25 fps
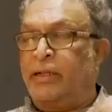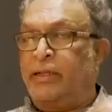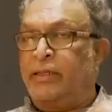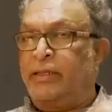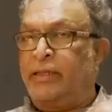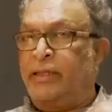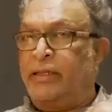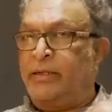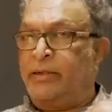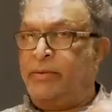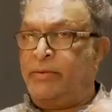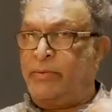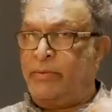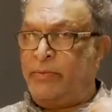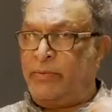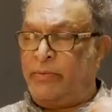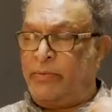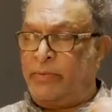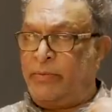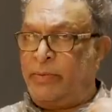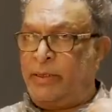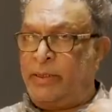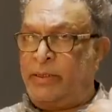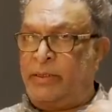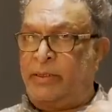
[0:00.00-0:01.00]
Then
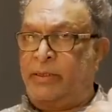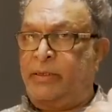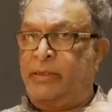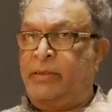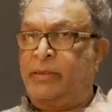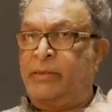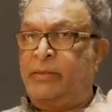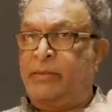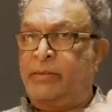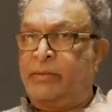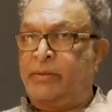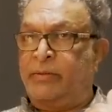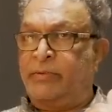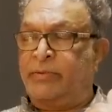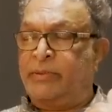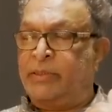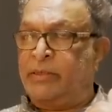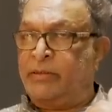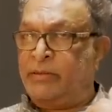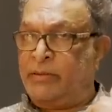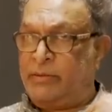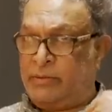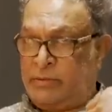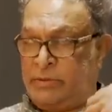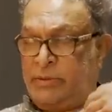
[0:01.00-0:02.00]
when
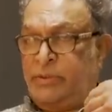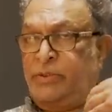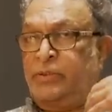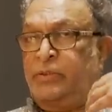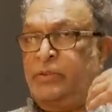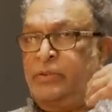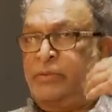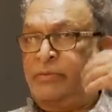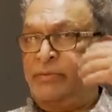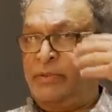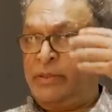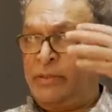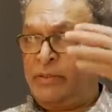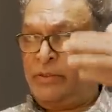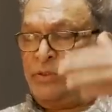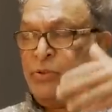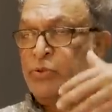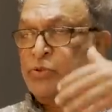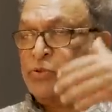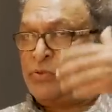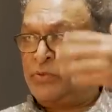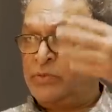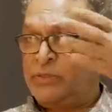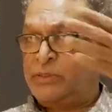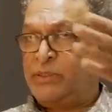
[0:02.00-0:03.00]
the
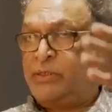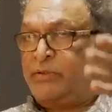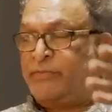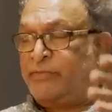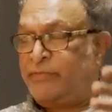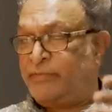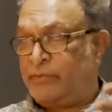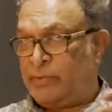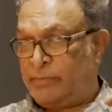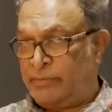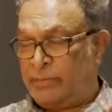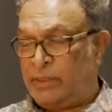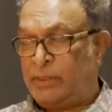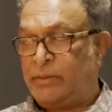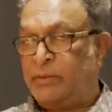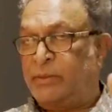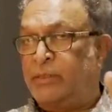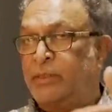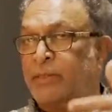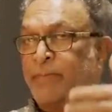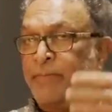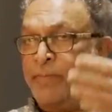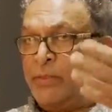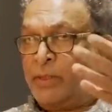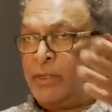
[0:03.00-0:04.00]
news was
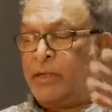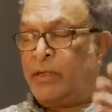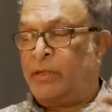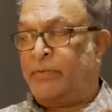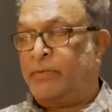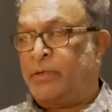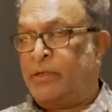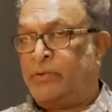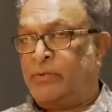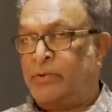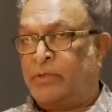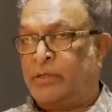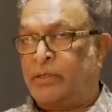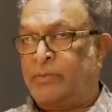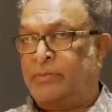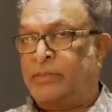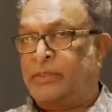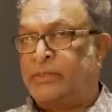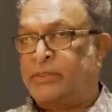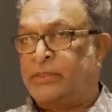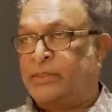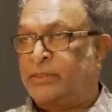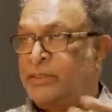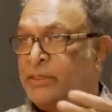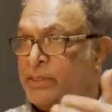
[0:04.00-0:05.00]
conveyed to
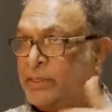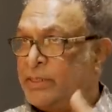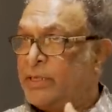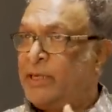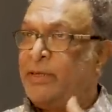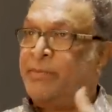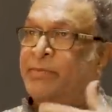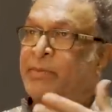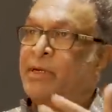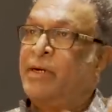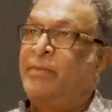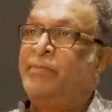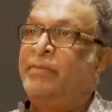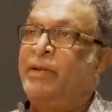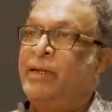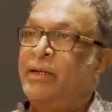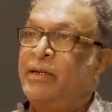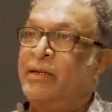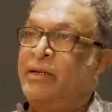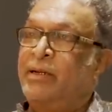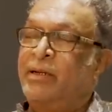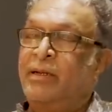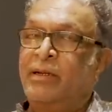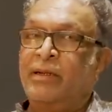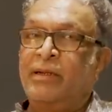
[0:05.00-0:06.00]
commercial that I am coming,
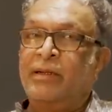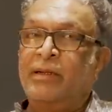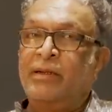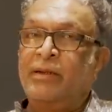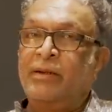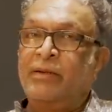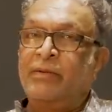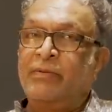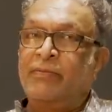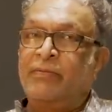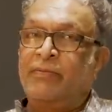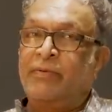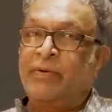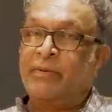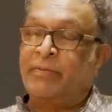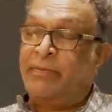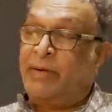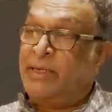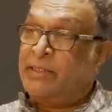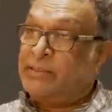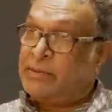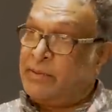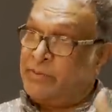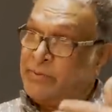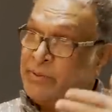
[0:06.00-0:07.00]
for
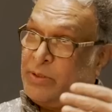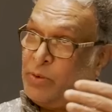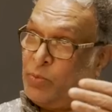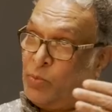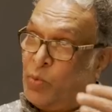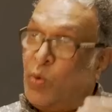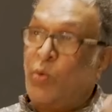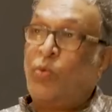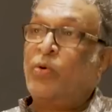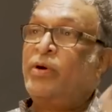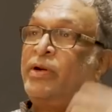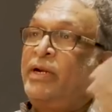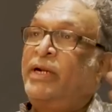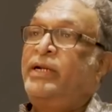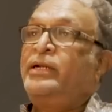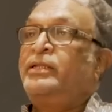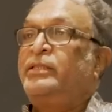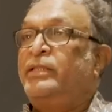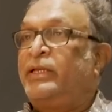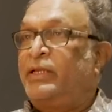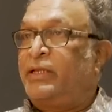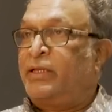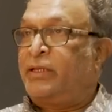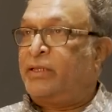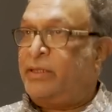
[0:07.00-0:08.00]
my set, overnight
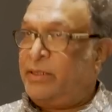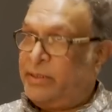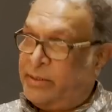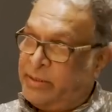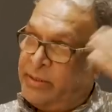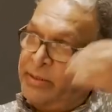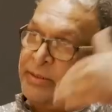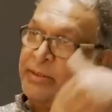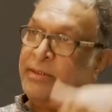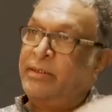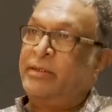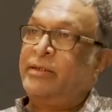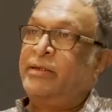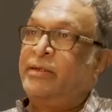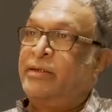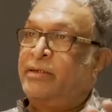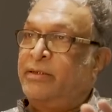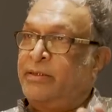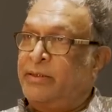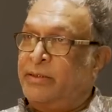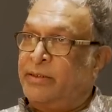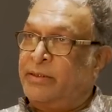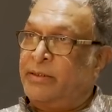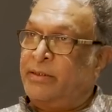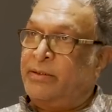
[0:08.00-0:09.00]
they
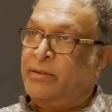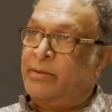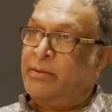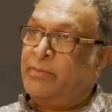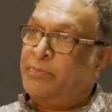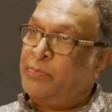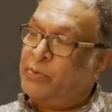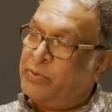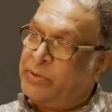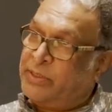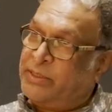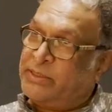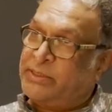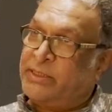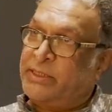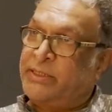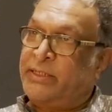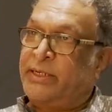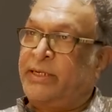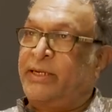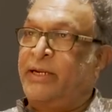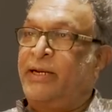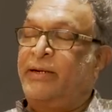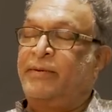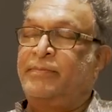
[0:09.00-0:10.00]
put the set
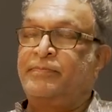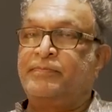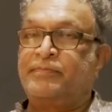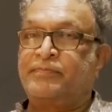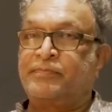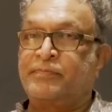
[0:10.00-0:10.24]
again.